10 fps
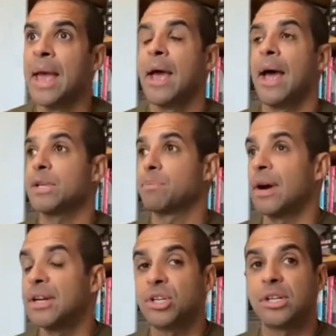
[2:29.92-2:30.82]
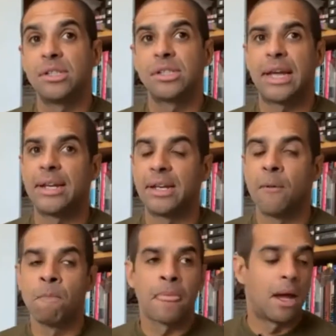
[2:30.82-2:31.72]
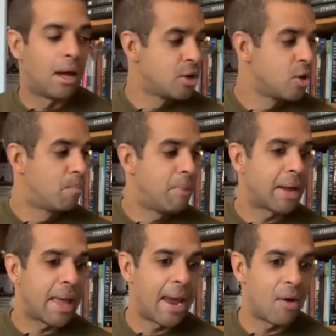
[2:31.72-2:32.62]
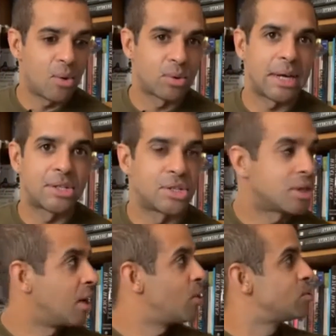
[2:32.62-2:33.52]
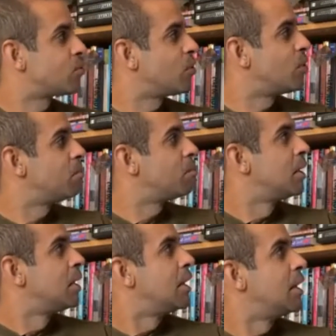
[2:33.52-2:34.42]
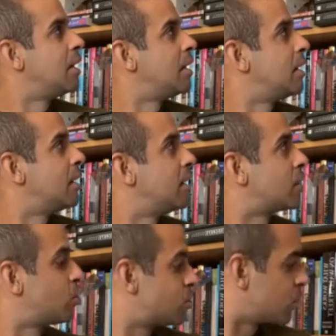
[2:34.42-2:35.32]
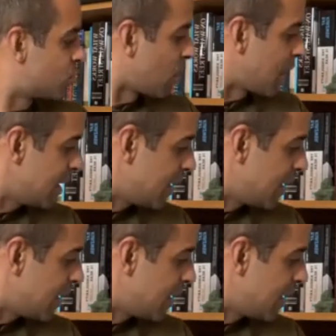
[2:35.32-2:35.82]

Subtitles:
aspirations and your big hairy audacious goals, from good to great.